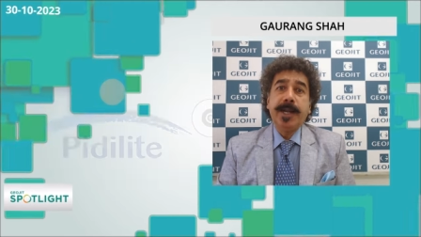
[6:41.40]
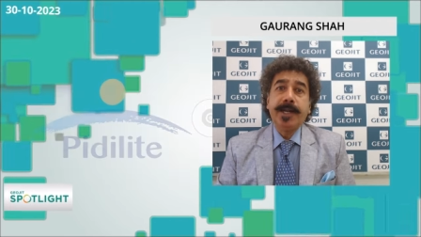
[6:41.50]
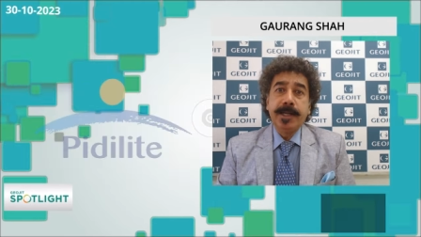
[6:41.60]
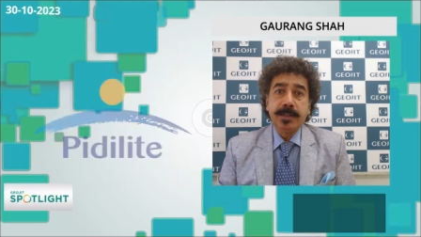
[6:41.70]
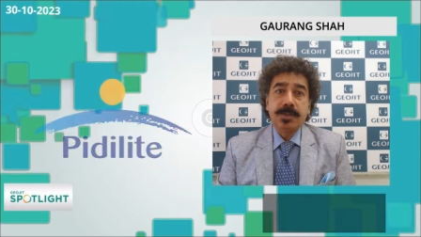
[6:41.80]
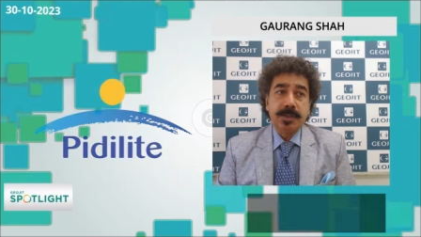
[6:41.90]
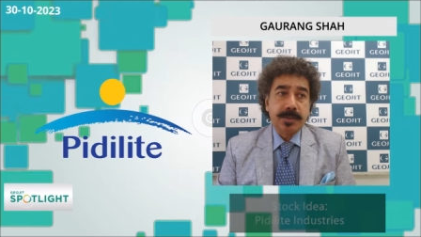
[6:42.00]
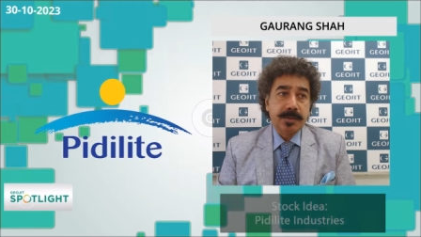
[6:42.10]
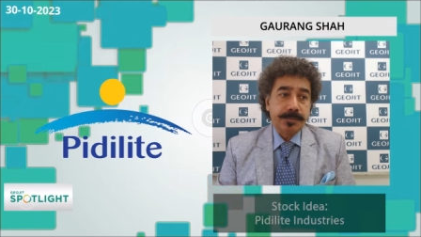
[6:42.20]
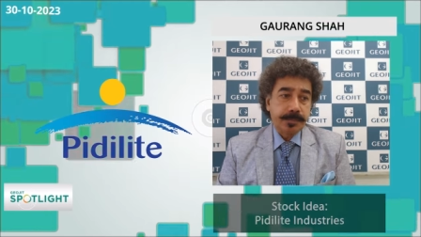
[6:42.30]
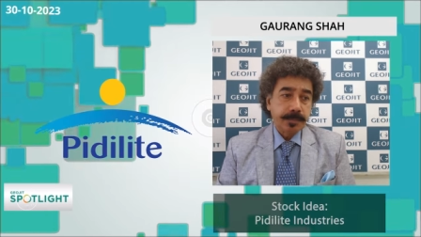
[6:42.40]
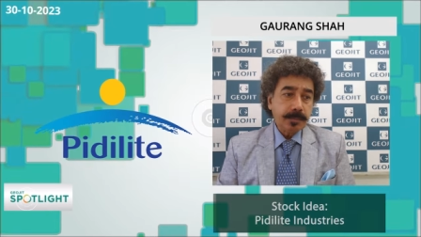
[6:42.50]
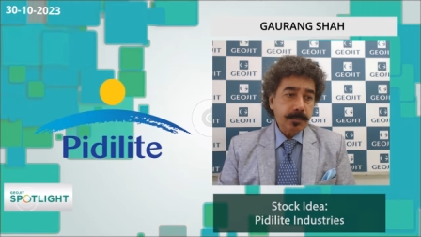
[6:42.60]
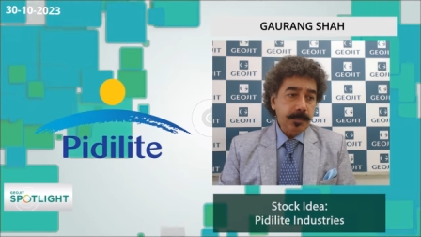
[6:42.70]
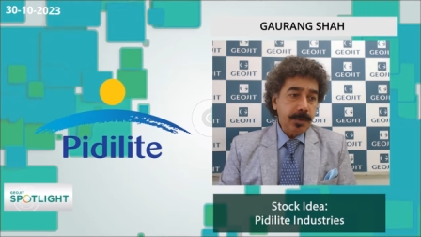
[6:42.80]
Industries
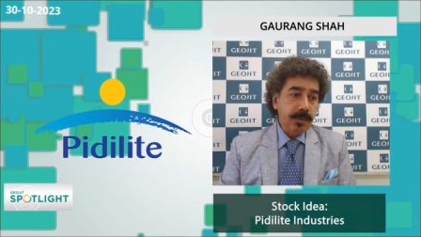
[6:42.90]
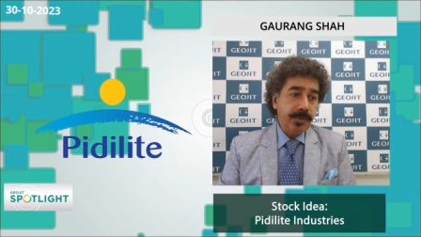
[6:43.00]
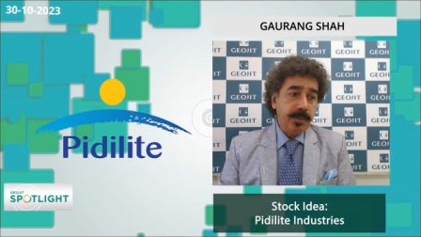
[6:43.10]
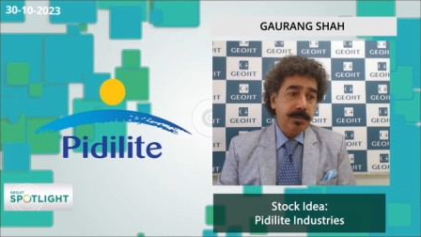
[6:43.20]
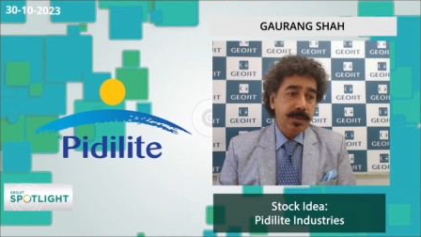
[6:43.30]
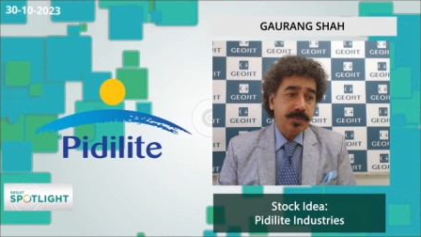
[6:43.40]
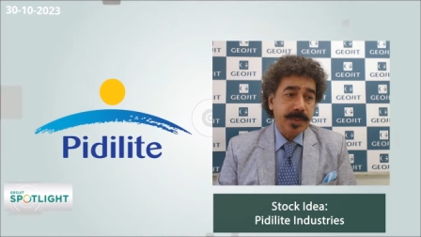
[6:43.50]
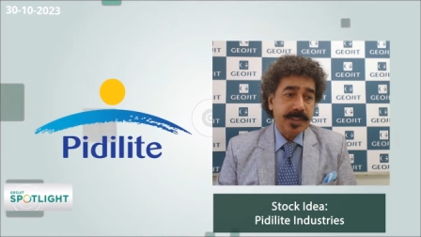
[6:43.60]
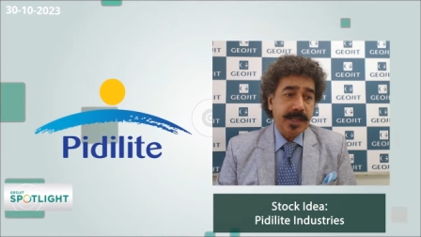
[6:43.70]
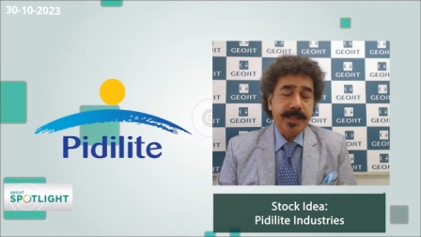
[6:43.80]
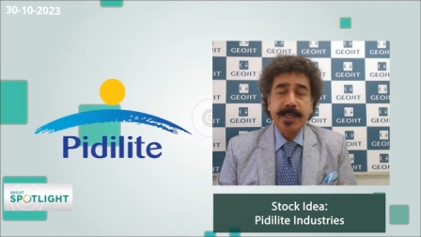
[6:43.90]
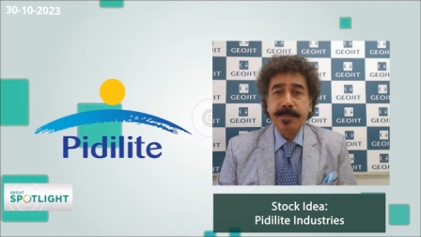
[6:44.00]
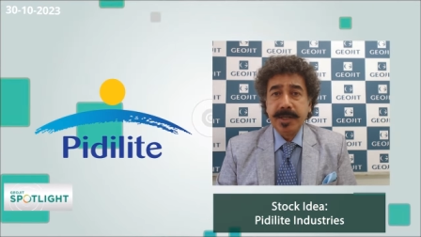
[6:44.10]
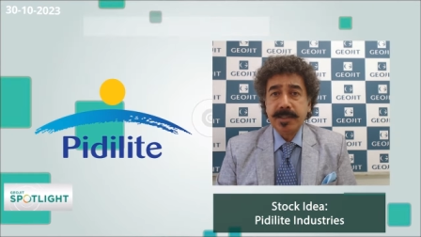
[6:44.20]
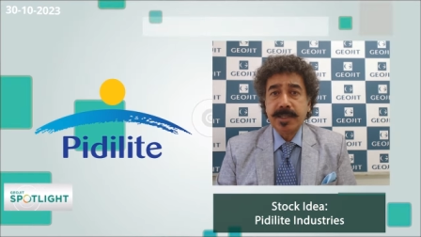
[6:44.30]
from specialty
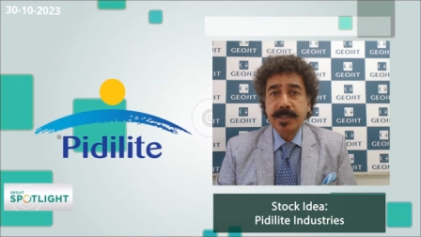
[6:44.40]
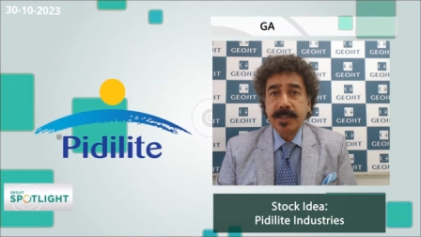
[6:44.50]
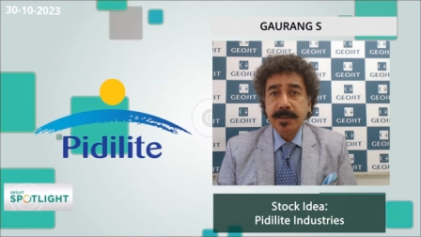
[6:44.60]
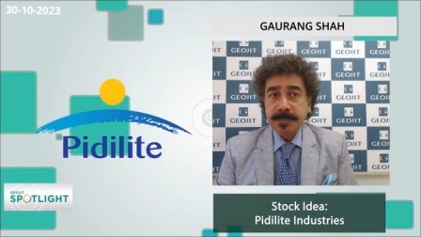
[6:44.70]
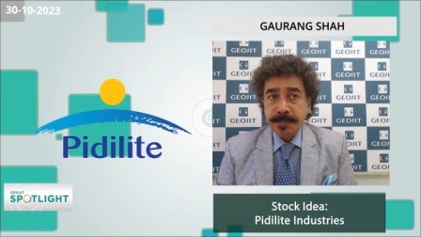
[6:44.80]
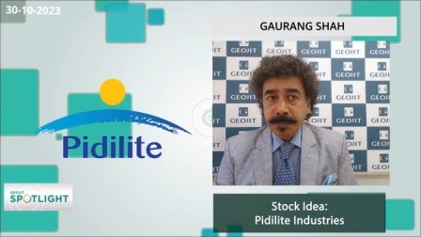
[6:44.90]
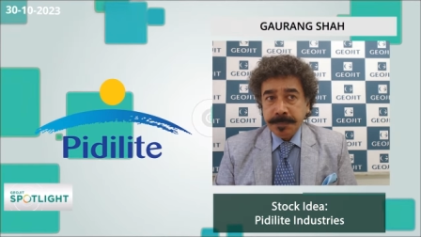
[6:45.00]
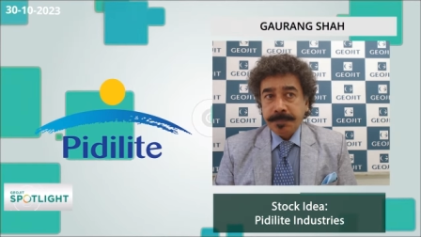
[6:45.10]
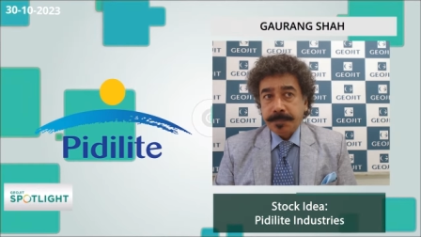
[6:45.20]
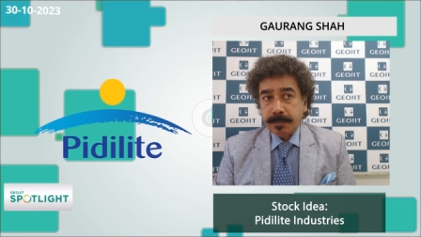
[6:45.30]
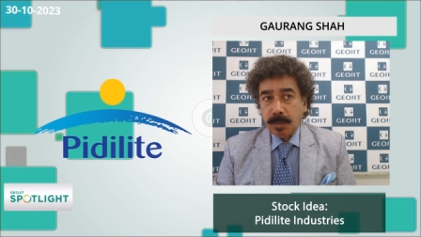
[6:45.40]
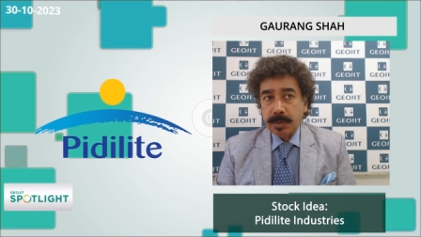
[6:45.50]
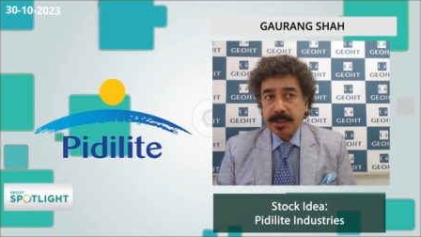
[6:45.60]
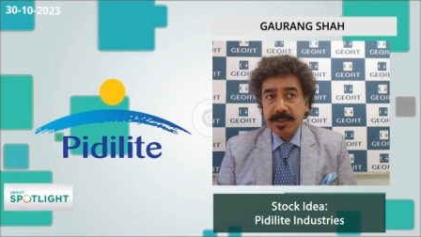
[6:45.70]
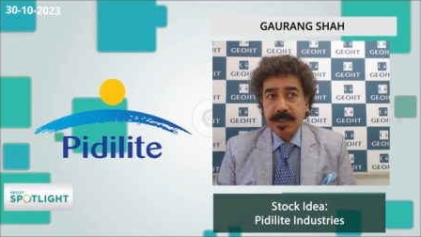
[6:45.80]
chemical sector.
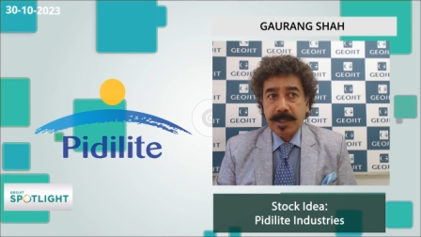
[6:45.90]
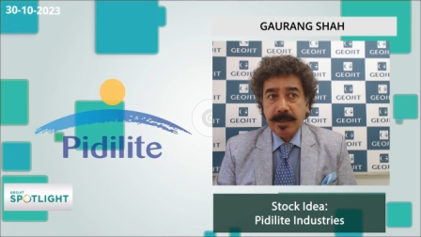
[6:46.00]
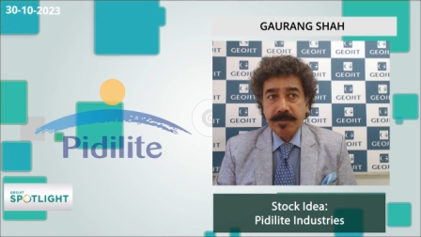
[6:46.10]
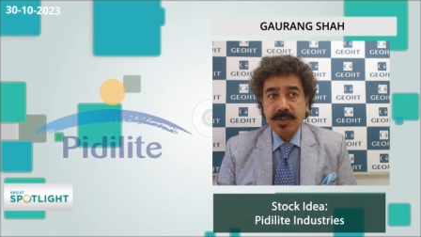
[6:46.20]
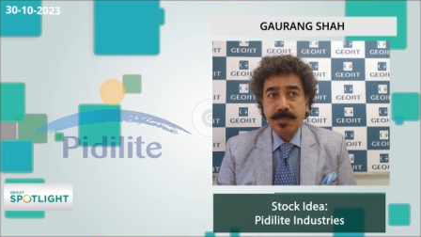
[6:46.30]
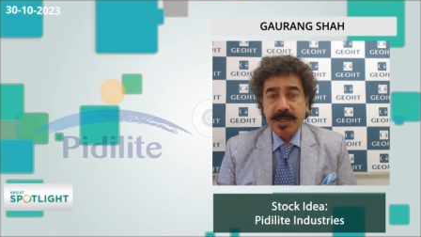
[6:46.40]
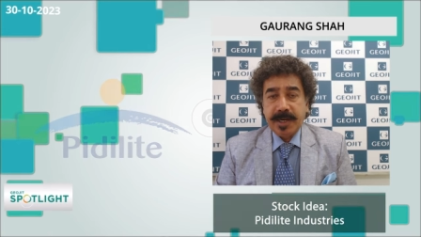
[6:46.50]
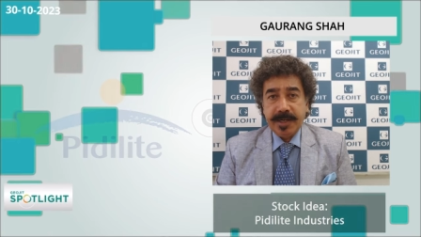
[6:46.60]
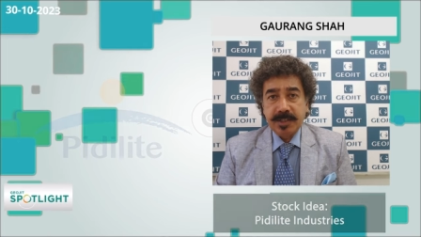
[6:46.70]
Both these are investment ideas